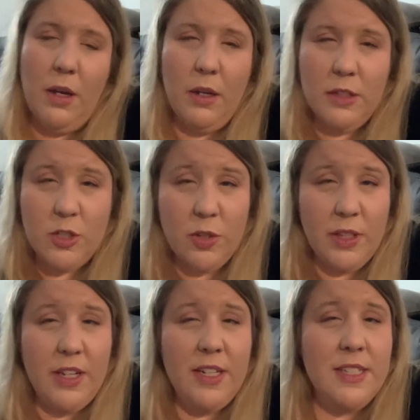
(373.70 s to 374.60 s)
So
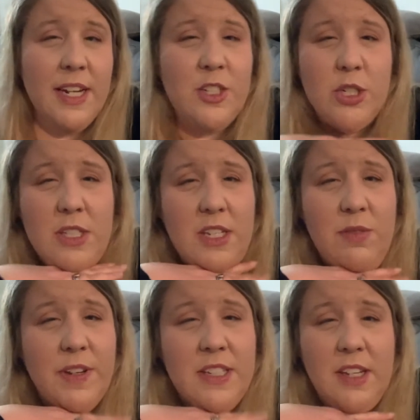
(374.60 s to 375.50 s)
that it's not just this
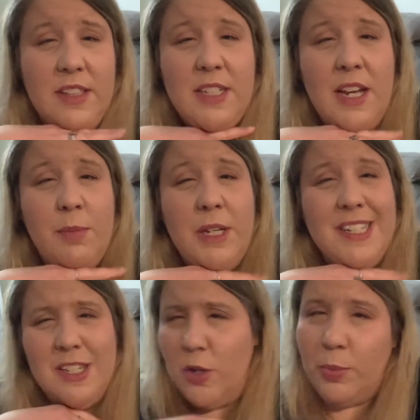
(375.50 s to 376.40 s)
face all the time, because
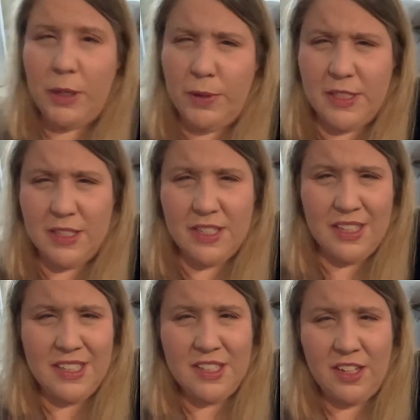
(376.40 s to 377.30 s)
nobody wants to see
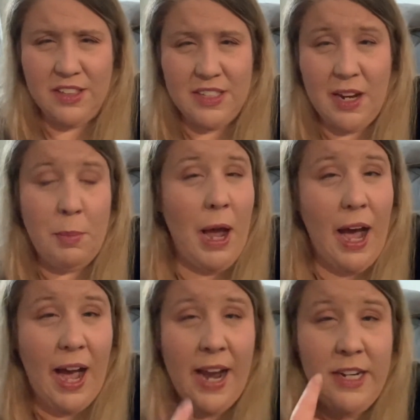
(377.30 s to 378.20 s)
this all the time.
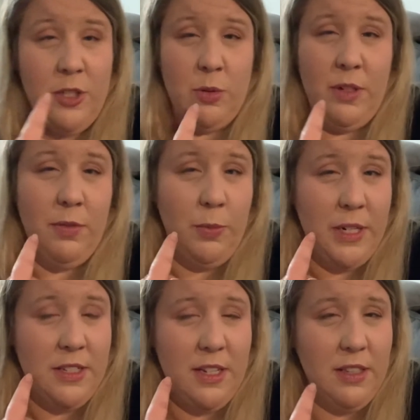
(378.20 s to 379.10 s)
I don't even want
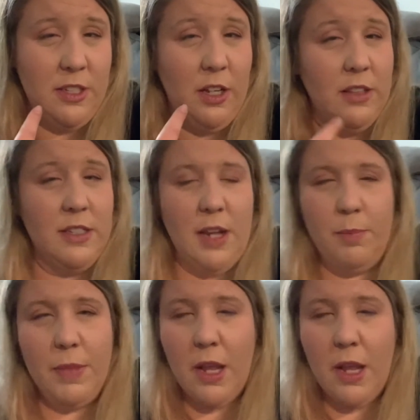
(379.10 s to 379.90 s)
to see this all the time.